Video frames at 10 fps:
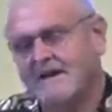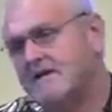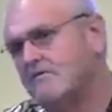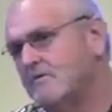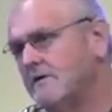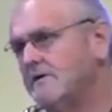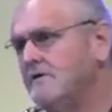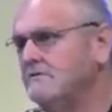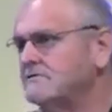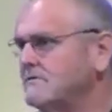I could really
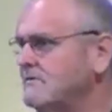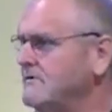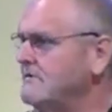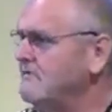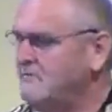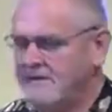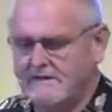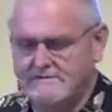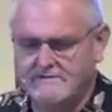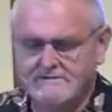use a rhythm of
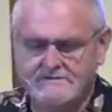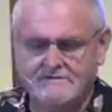peace.